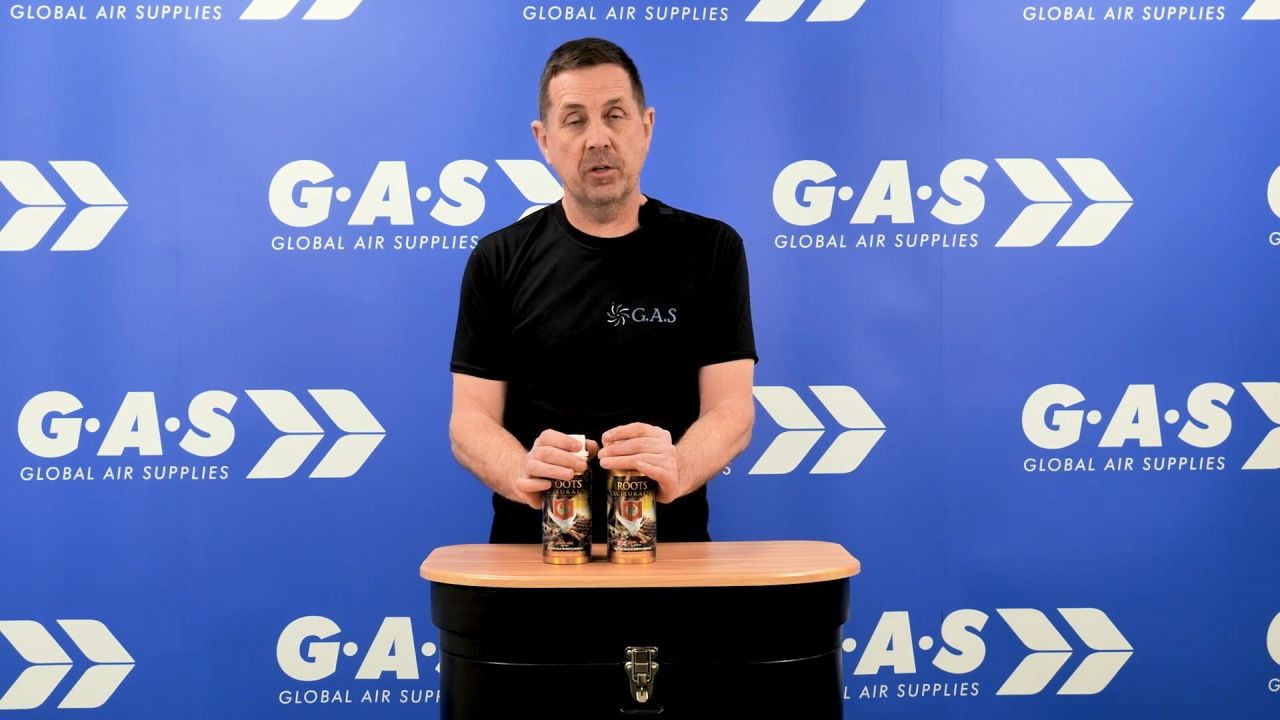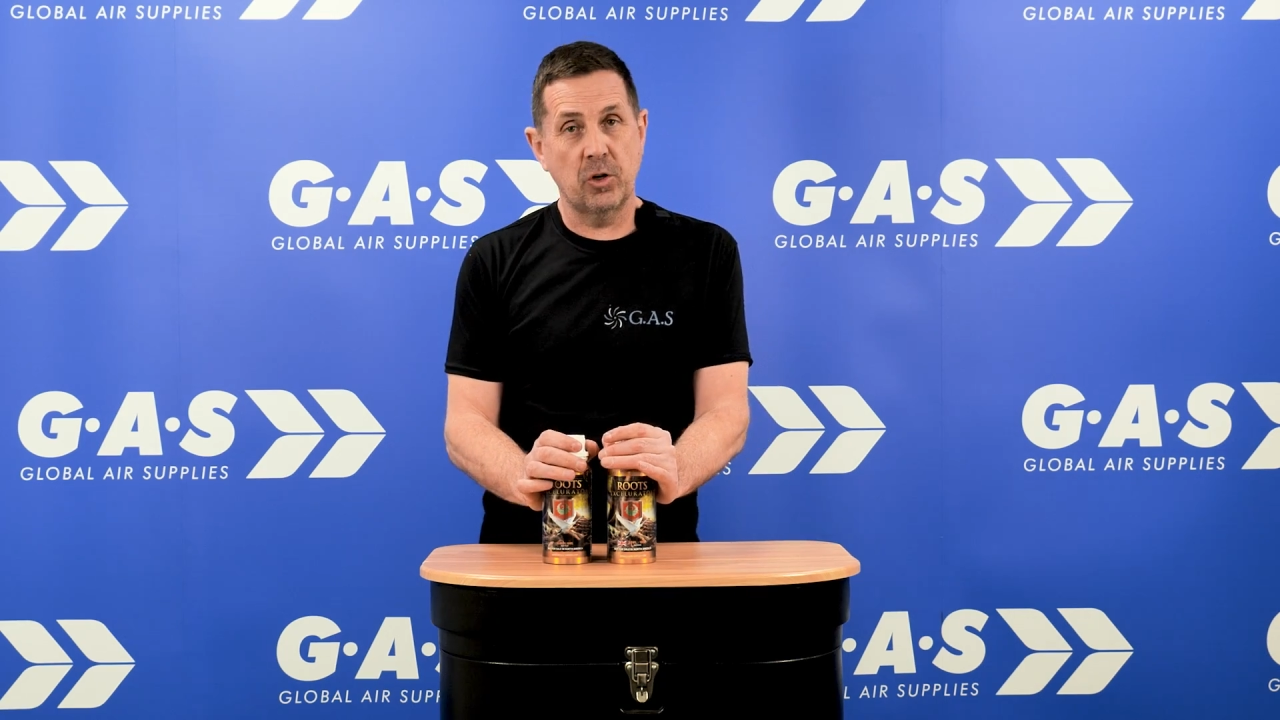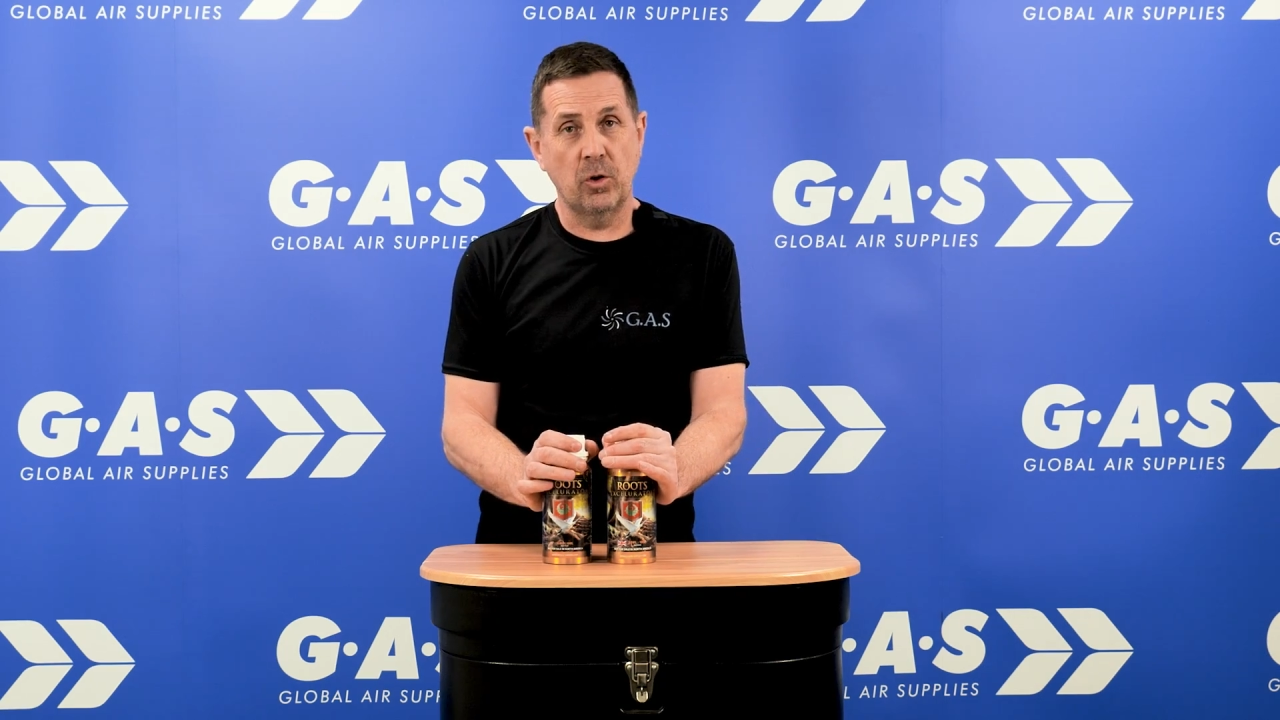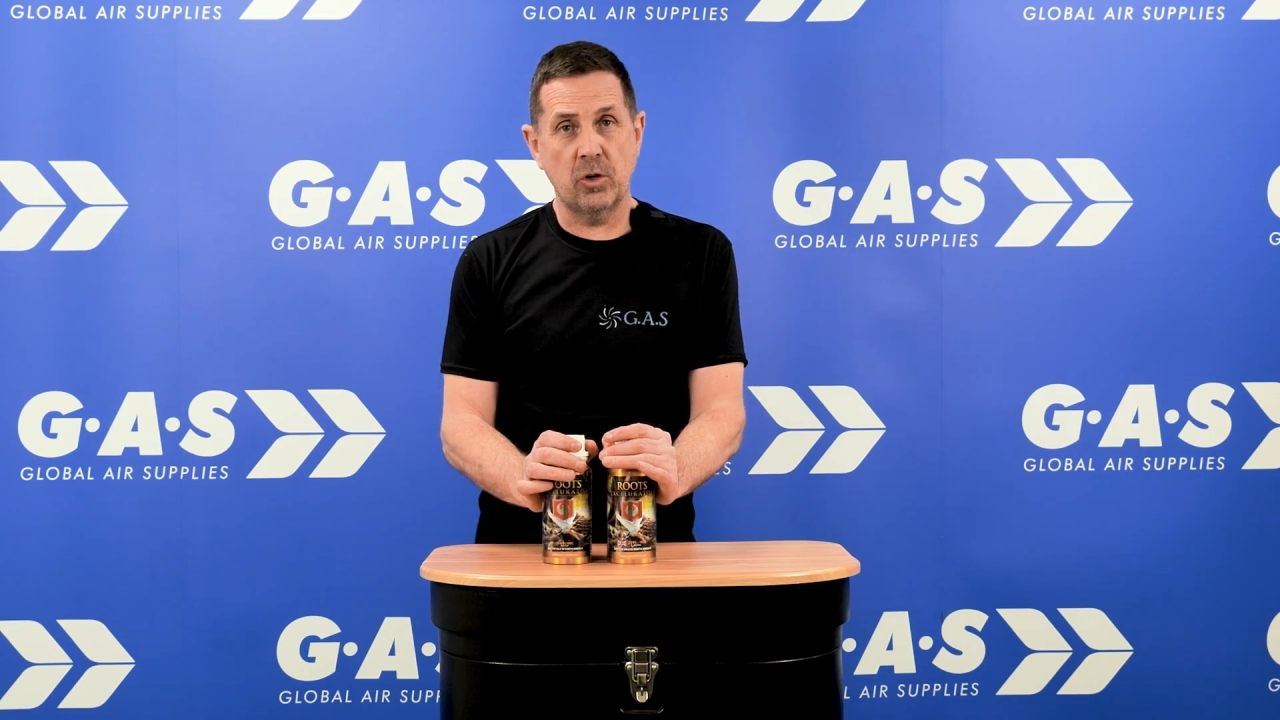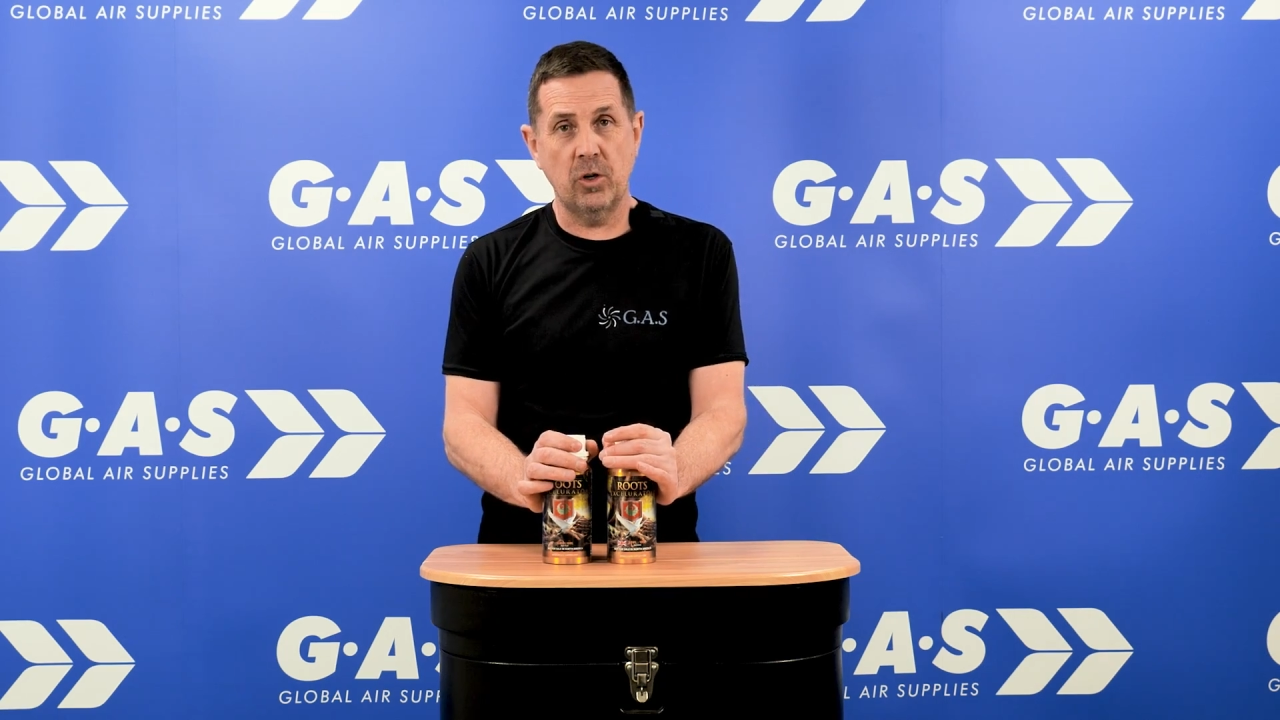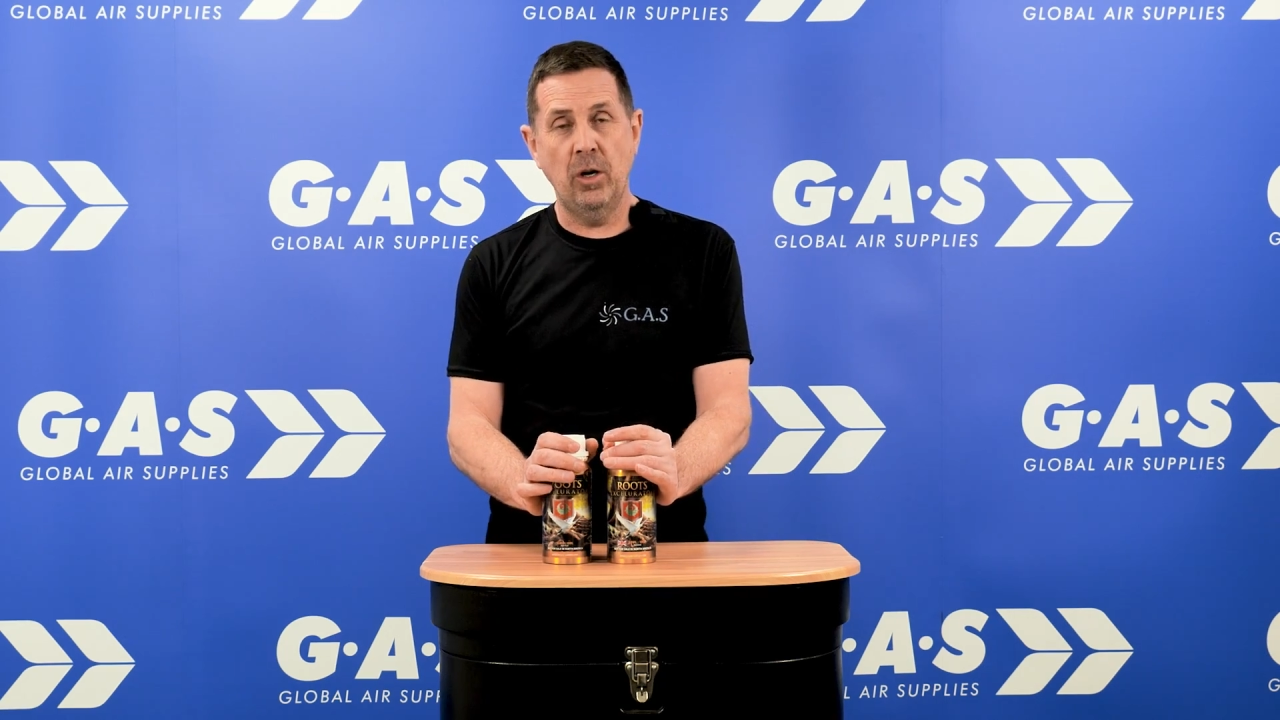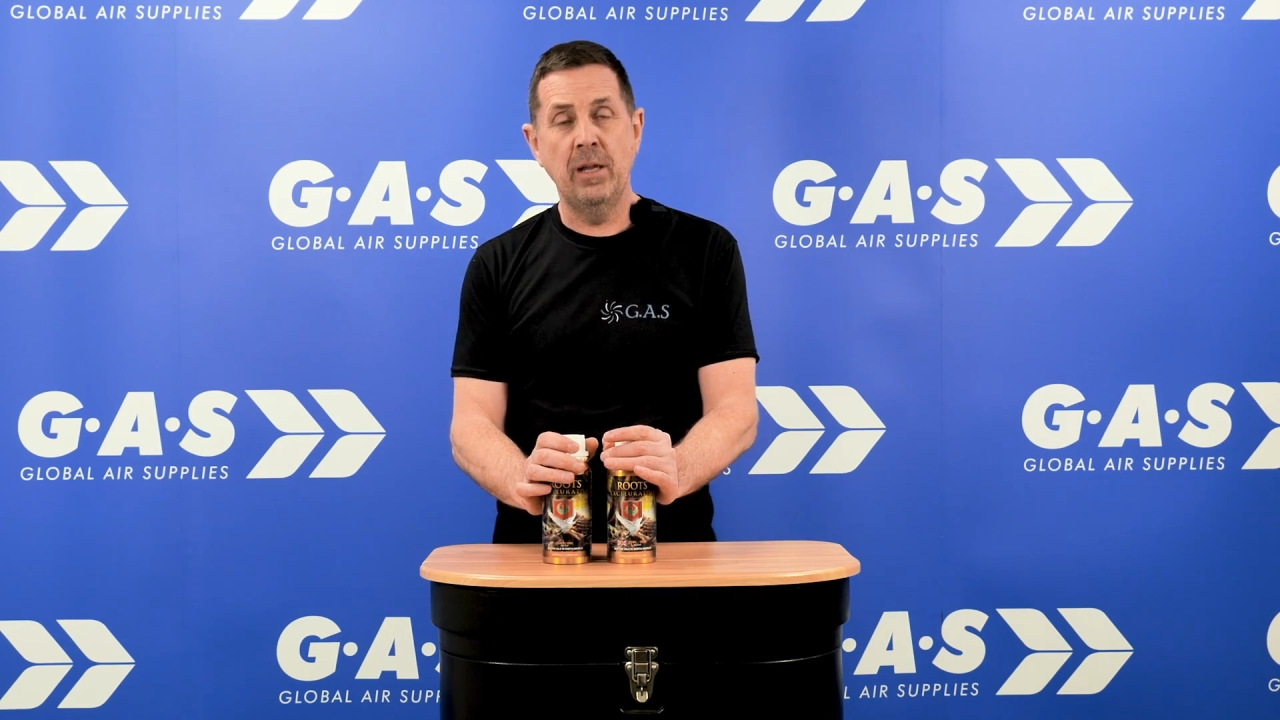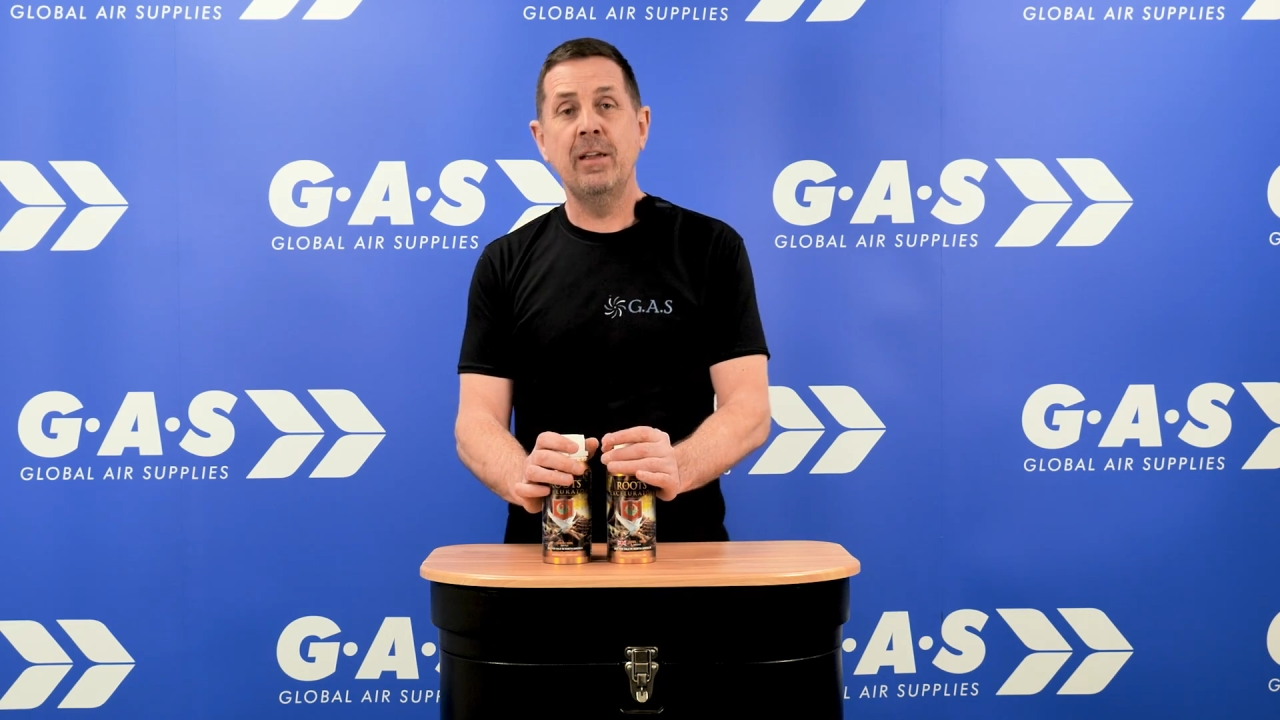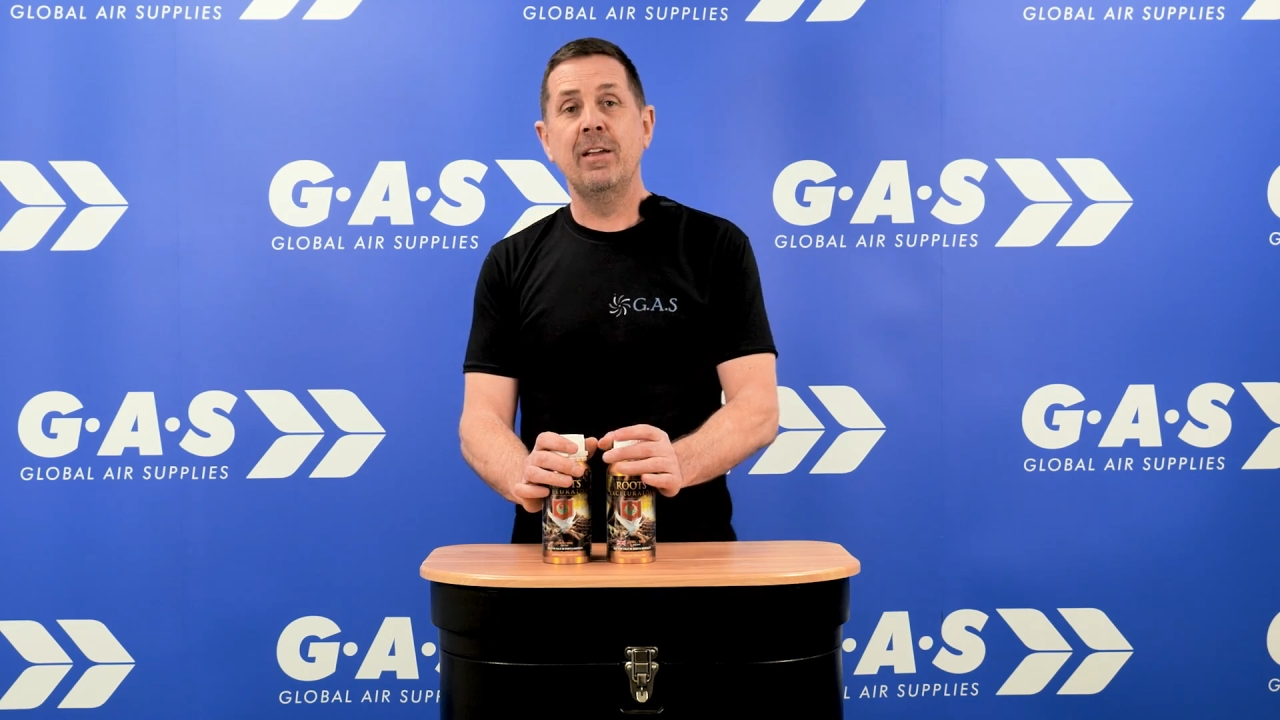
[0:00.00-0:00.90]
and cocoa.